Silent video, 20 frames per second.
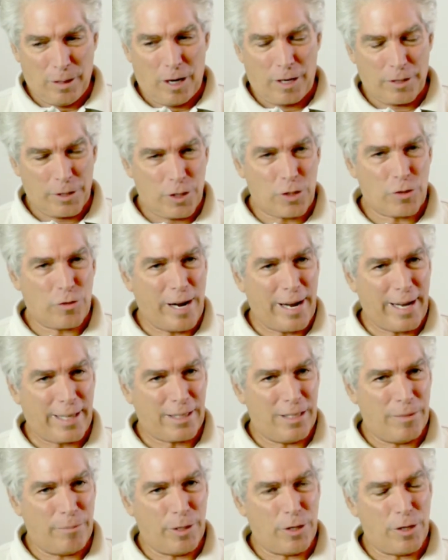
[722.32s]
are
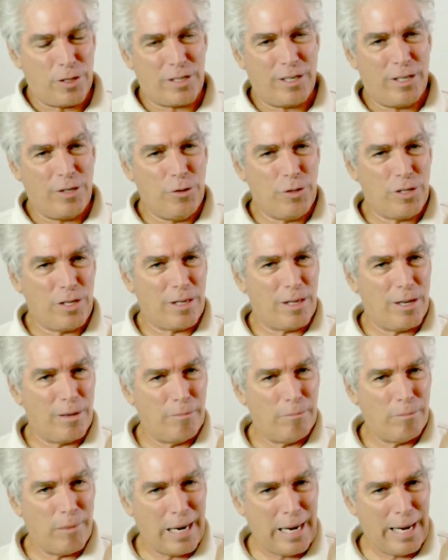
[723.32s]
distracted because they're using their
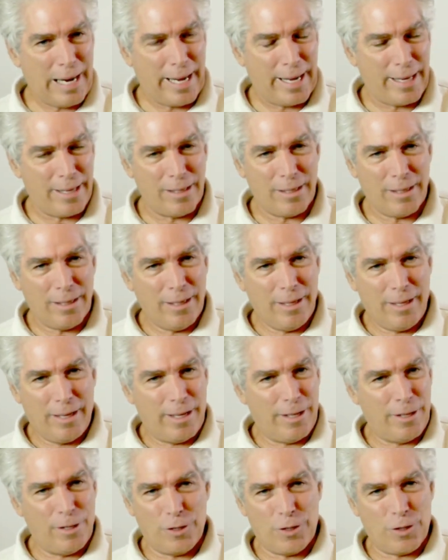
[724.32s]
mind
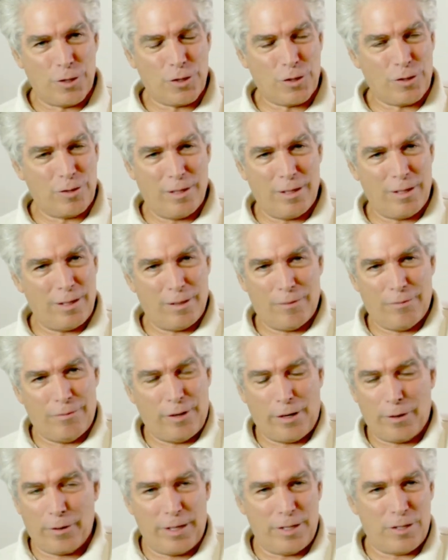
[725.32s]
in a
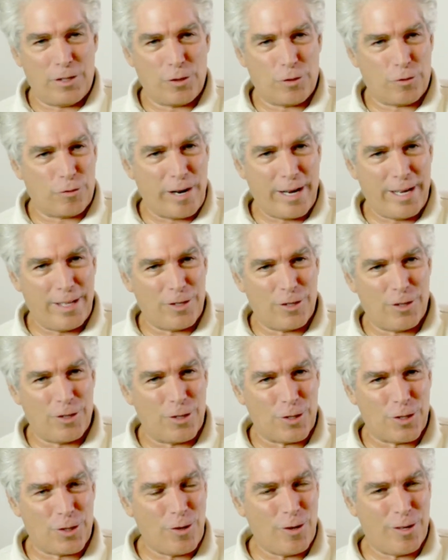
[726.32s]
very strange and
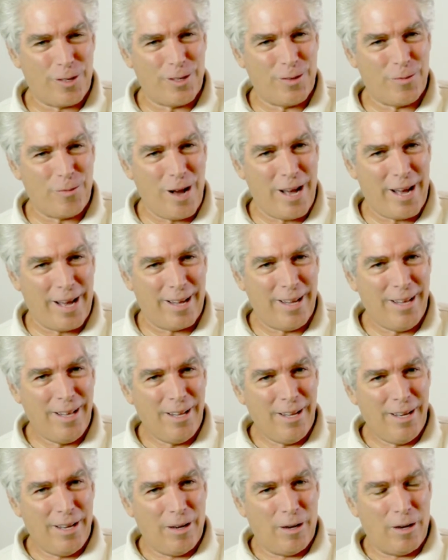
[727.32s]
distorted way.
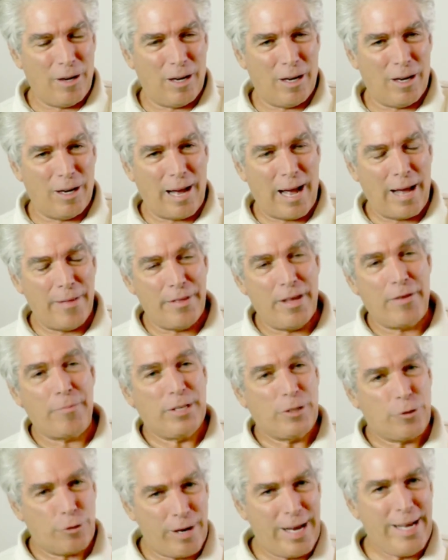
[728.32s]
And they've
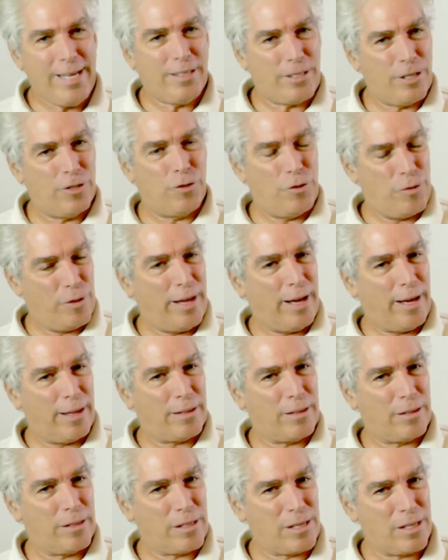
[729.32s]
been trained to do
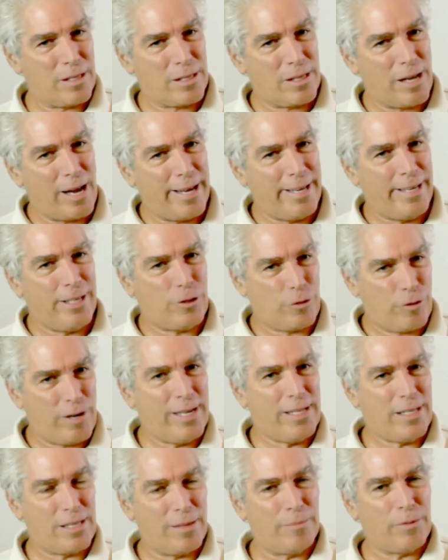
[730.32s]
that. The society
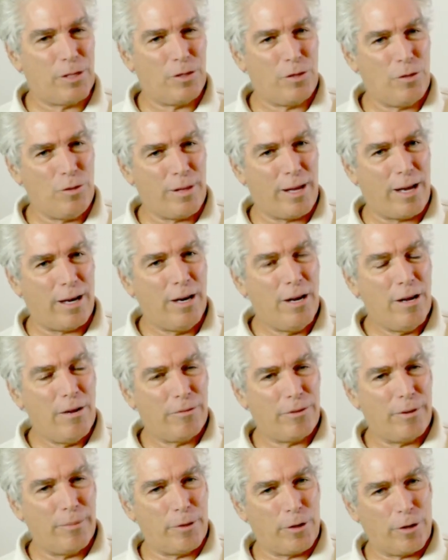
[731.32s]
trains them to do that
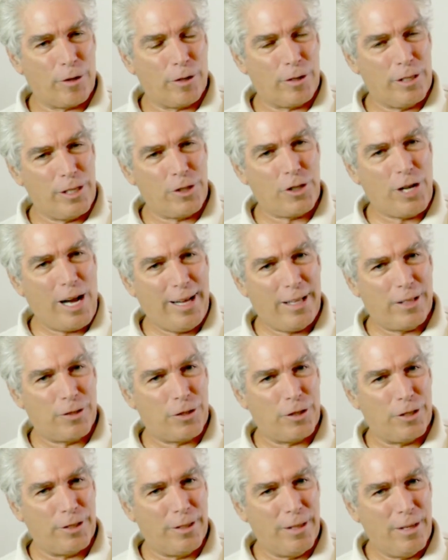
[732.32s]
from early
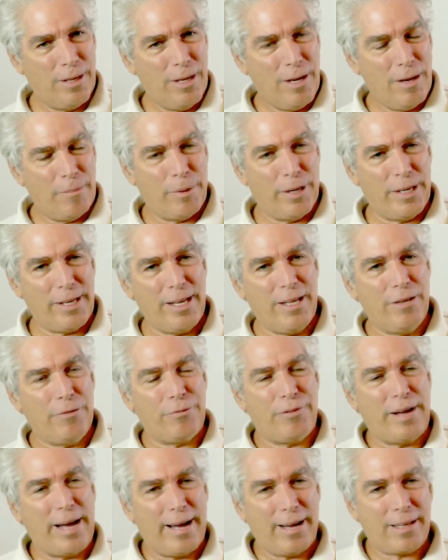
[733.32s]
childhood. But in
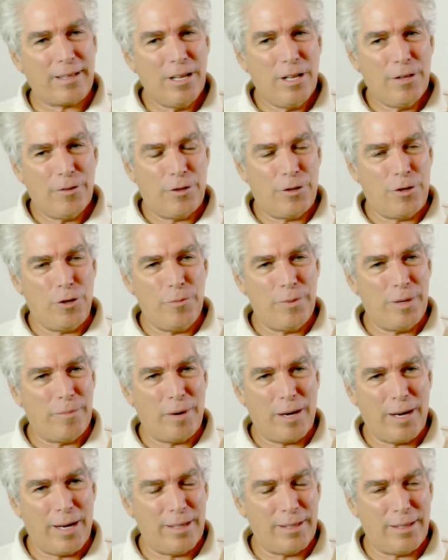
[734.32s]
fact, the human
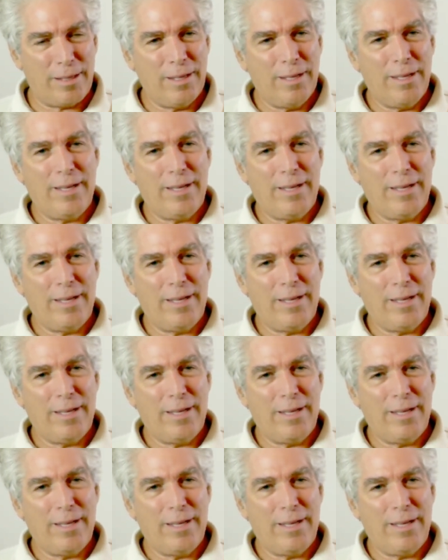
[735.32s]
mind